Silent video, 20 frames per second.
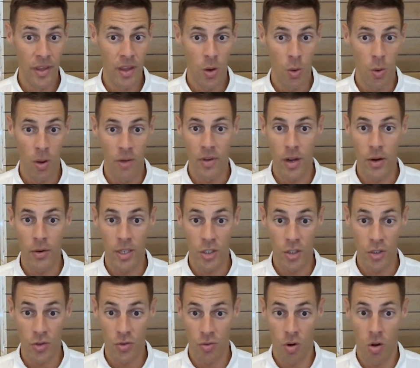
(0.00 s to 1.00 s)
who are very
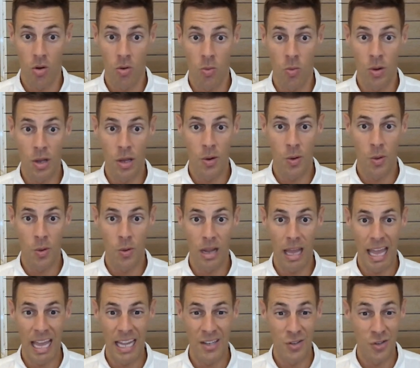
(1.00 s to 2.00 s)
strong-willed
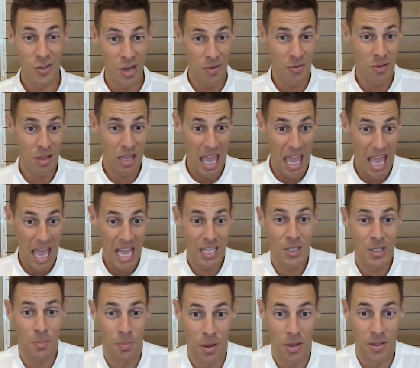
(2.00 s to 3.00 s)
and generally
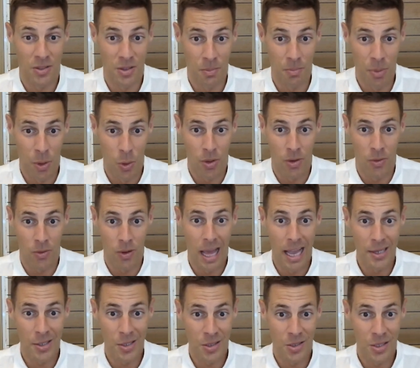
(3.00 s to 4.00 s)
experts at building
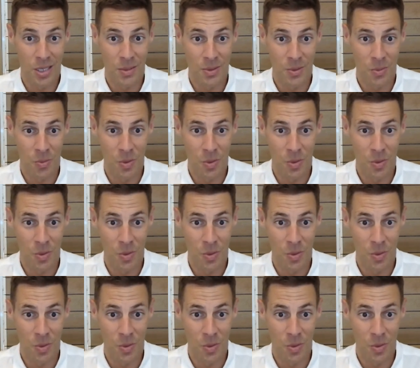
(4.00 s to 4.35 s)
relationships,